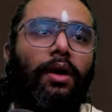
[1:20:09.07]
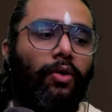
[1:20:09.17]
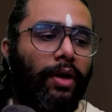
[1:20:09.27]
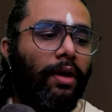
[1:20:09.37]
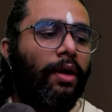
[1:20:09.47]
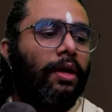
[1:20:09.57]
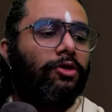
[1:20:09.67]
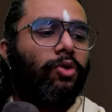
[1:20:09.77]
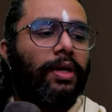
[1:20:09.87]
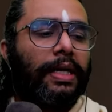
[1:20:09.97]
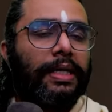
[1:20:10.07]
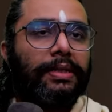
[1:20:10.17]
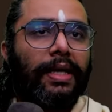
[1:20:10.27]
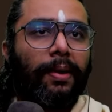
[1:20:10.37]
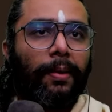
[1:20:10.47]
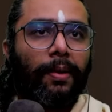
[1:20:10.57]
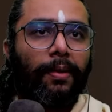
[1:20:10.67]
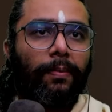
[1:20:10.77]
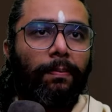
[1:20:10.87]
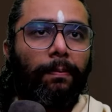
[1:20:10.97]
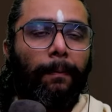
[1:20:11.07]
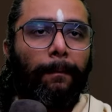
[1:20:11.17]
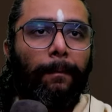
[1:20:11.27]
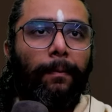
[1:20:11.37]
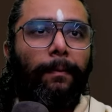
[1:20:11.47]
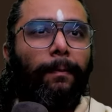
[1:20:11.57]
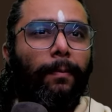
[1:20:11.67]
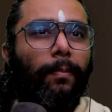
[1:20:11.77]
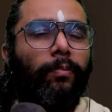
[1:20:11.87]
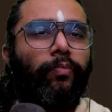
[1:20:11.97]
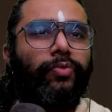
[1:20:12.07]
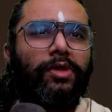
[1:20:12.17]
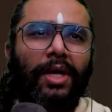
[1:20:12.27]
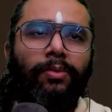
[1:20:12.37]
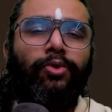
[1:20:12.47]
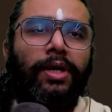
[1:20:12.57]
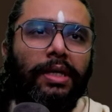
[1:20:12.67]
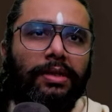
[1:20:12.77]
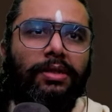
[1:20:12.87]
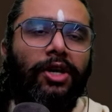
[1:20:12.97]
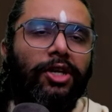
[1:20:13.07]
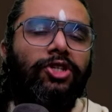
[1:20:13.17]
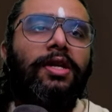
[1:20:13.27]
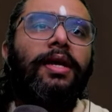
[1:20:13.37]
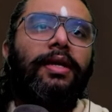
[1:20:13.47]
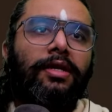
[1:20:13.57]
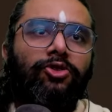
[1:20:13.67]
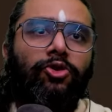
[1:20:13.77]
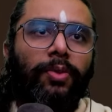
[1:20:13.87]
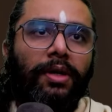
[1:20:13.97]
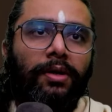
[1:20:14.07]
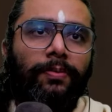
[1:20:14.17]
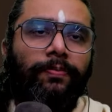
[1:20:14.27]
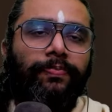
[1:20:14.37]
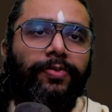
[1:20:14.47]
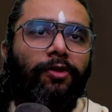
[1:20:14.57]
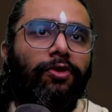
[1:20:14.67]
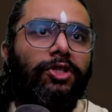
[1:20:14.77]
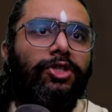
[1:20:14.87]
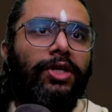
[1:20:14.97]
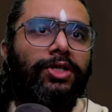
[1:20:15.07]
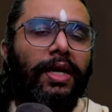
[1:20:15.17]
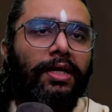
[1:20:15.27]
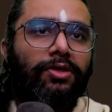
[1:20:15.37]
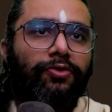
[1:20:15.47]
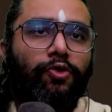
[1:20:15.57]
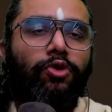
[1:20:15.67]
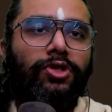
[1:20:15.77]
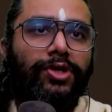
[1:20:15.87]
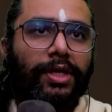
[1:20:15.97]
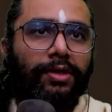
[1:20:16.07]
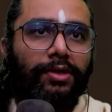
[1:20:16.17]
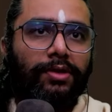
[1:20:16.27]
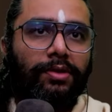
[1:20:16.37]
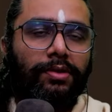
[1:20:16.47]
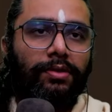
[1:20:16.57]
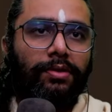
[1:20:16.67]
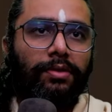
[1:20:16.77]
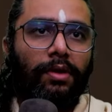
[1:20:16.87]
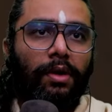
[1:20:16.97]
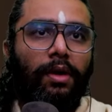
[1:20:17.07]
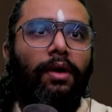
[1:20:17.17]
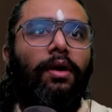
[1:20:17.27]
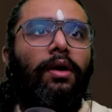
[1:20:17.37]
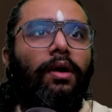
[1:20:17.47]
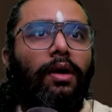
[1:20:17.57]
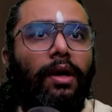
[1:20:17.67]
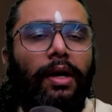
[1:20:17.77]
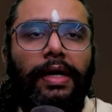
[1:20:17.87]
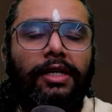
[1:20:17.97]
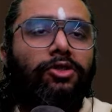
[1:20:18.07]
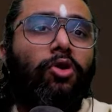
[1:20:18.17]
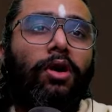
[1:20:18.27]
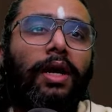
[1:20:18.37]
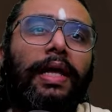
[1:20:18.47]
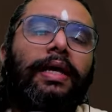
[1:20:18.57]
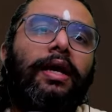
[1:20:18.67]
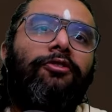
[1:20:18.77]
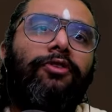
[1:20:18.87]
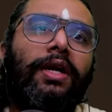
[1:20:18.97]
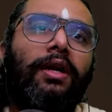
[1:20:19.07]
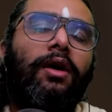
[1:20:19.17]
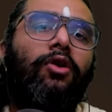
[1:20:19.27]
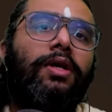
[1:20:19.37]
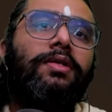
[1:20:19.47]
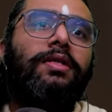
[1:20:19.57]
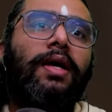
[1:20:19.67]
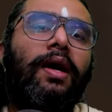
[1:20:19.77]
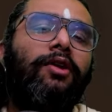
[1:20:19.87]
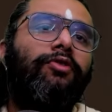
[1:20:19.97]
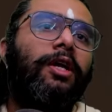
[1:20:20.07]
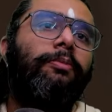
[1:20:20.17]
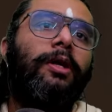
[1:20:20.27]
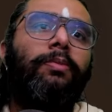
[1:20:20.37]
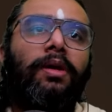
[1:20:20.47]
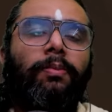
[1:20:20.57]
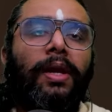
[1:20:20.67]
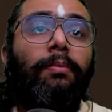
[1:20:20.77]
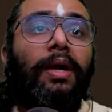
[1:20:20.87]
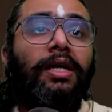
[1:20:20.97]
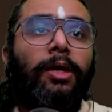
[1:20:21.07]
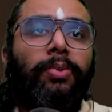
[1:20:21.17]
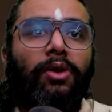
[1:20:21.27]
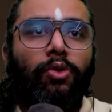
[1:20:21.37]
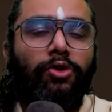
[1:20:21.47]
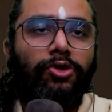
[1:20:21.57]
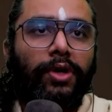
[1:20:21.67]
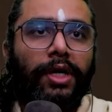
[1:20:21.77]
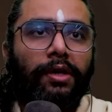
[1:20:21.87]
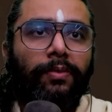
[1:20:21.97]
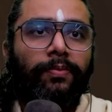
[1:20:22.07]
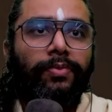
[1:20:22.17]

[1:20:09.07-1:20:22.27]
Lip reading: Okay. So it is a Tanpura is traditionally an instrument which just has 4 strings. It is not like a veena or a sitar where people play multiple notes on it.